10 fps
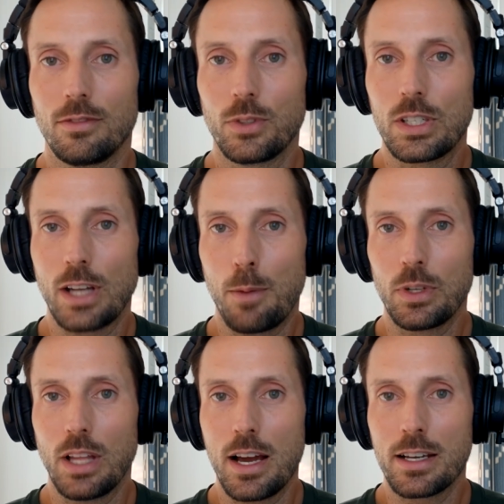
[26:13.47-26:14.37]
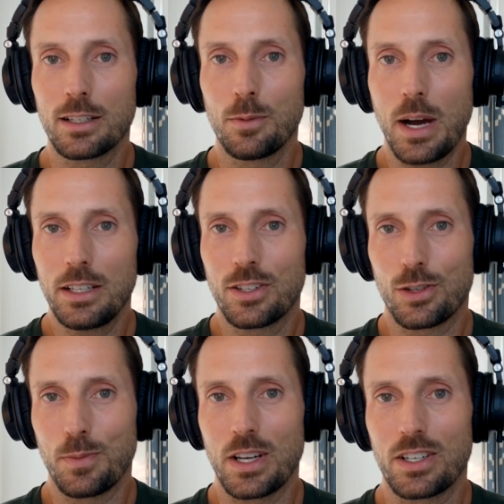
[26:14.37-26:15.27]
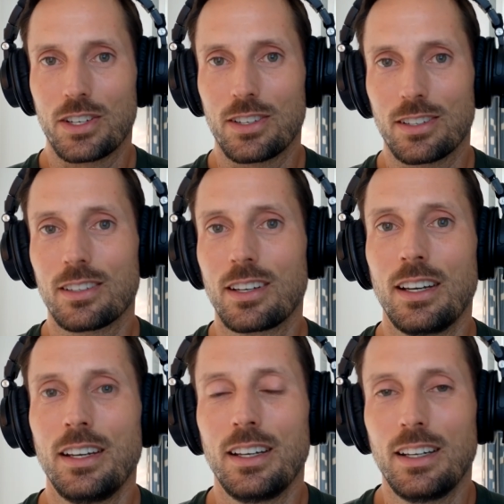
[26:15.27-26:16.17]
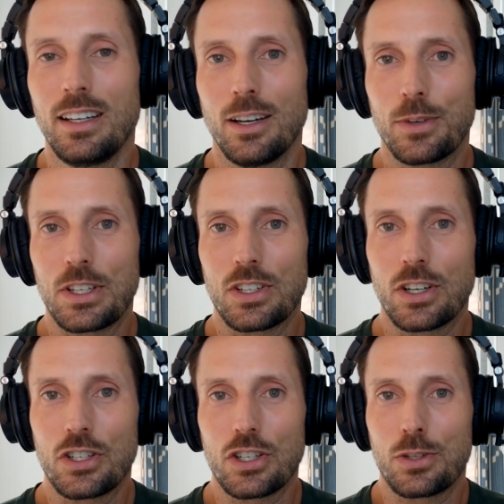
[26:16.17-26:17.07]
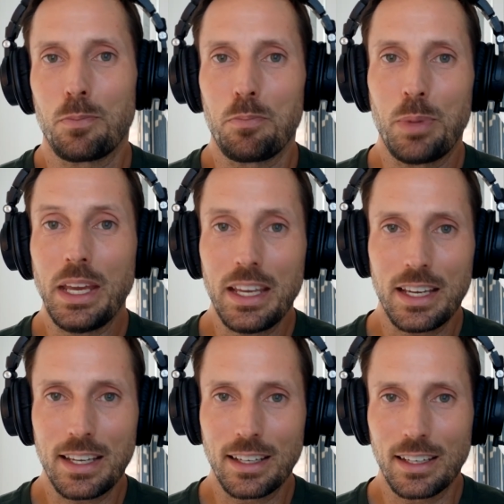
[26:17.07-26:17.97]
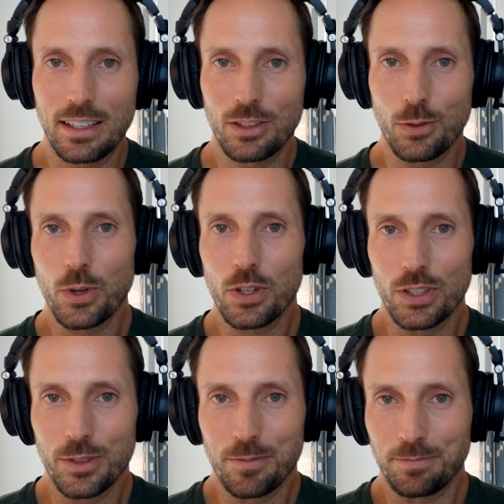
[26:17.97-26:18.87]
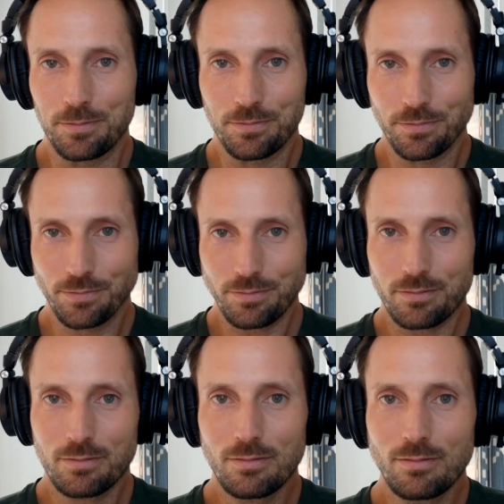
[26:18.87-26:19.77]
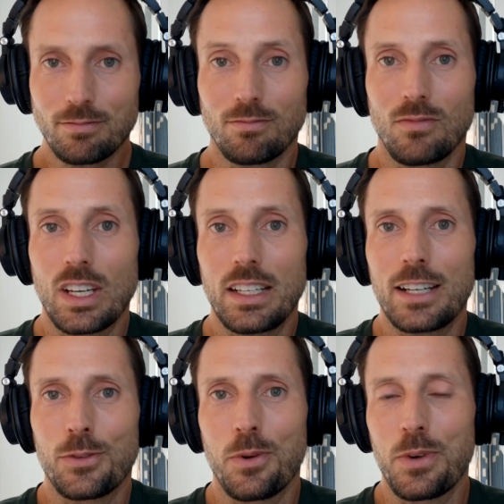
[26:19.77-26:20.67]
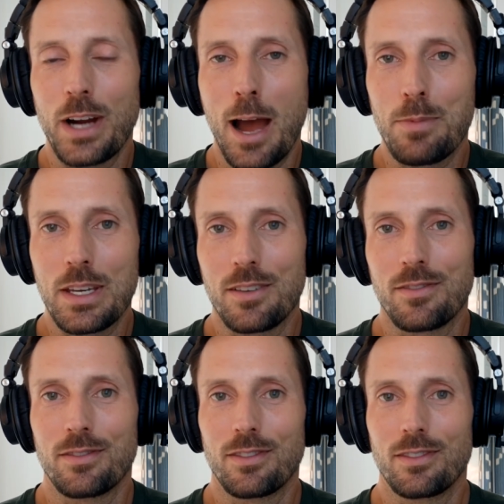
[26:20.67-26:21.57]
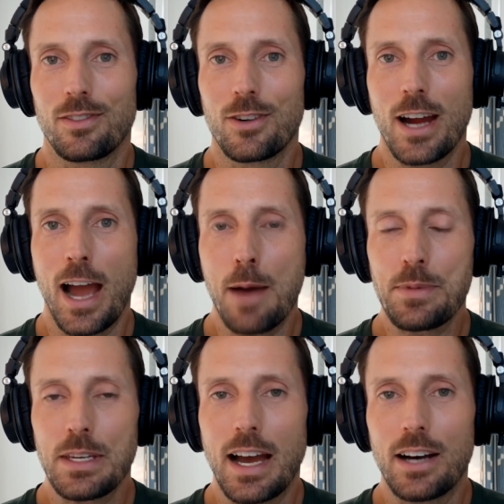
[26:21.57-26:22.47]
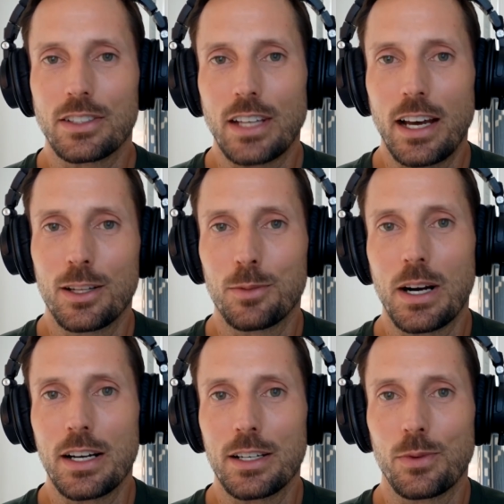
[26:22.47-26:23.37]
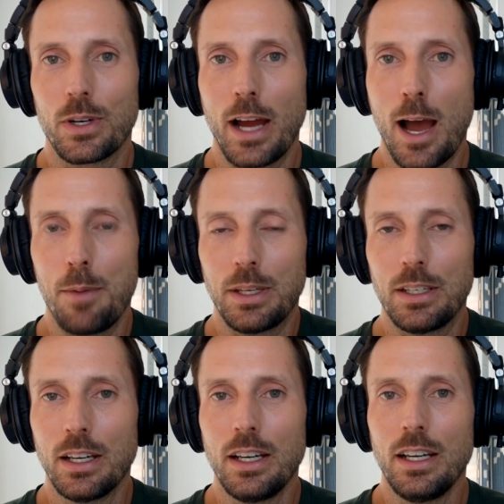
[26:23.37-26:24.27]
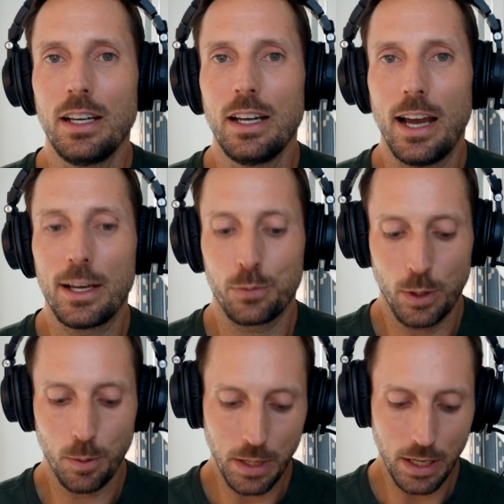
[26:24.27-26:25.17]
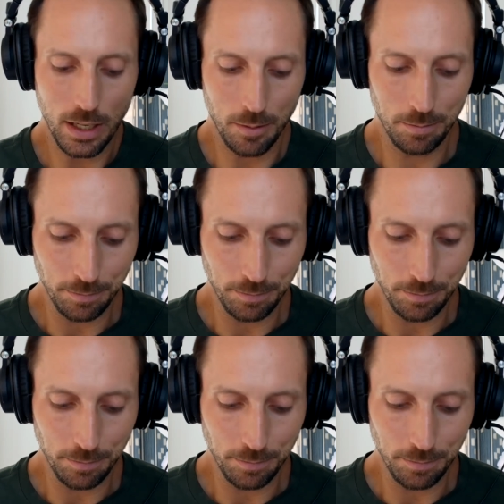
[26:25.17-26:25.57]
We stop relying on the mind so much. We start just being in the world. And that's where we're happy. We're happy outside of the mind. We're happy as we are being.